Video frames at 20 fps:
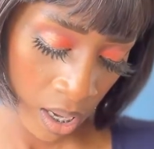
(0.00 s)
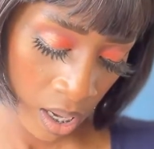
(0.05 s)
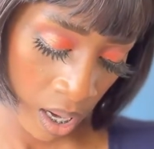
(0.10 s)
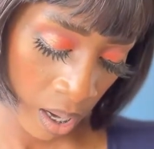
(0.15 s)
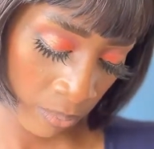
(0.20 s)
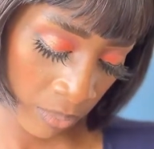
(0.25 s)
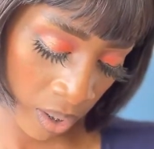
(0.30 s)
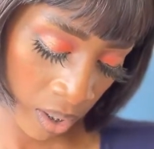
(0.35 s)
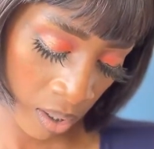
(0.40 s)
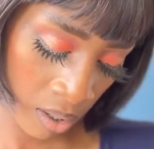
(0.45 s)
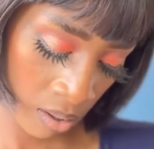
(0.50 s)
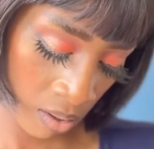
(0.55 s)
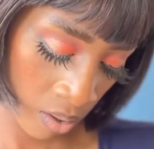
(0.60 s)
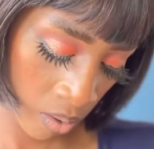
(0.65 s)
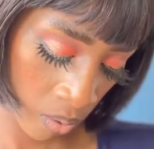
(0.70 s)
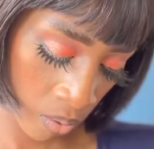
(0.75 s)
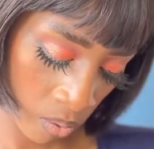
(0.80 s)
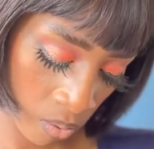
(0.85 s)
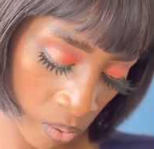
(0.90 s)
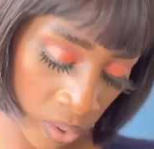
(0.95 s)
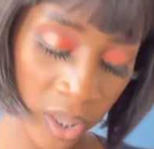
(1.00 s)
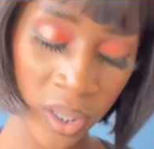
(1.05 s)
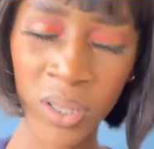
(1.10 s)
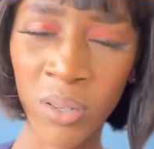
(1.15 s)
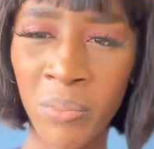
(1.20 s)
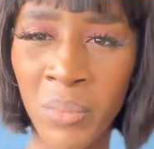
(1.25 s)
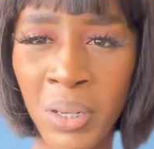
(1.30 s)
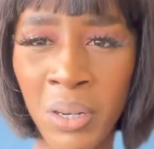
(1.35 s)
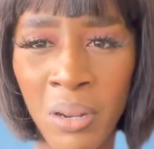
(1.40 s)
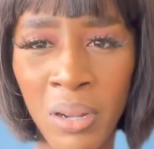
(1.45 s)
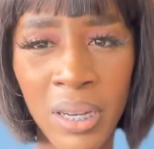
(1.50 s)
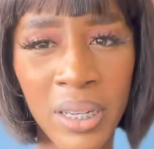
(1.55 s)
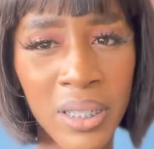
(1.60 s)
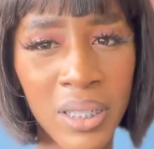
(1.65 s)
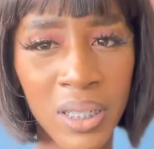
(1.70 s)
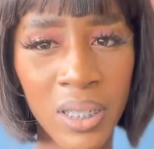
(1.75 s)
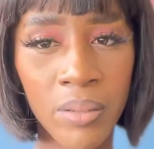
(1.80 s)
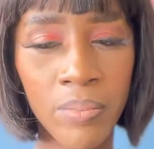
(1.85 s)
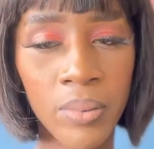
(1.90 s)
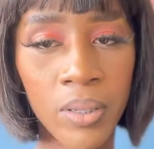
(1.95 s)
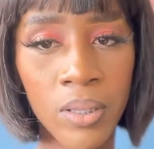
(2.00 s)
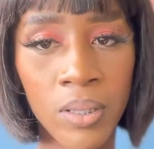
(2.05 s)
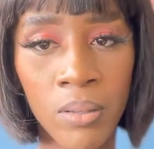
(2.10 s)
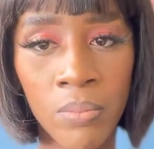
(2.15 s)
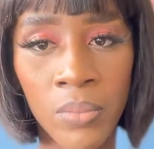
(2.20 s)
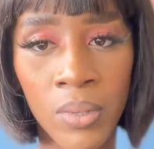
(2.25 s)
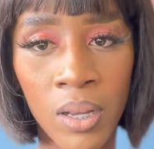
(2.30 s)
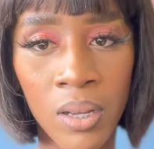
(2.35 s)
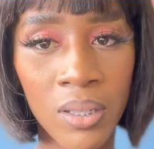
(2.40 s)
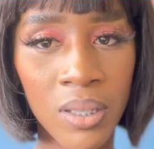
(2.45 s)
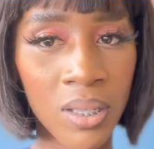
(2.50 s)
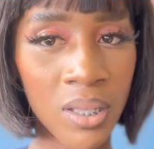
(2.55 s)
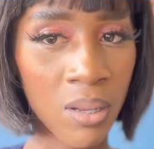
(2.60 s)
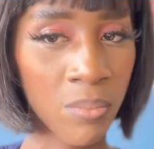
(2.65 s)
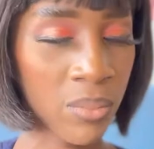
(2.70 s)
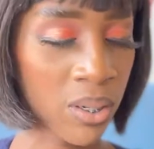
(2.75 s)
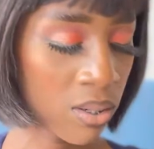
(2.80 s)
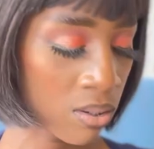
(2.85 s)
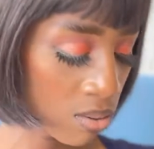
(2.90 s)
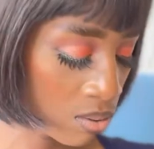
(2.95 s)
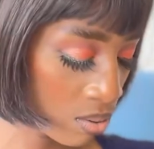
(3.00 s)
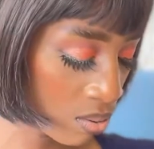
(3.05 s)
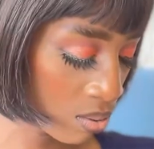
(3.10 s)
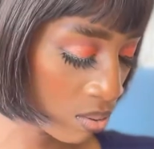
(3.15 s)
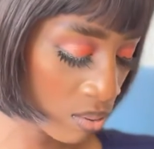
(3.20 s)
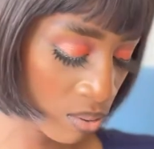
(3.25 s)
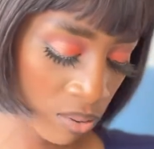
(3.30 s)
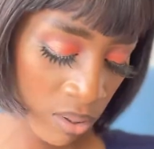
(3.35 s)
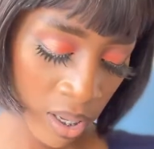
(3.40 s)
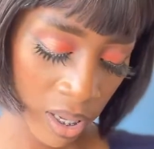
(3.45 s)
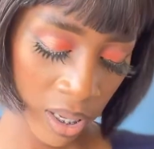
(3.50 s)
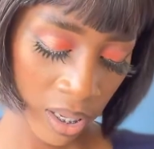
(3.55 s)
I'm not gonna know all the terminology because I'm not someone who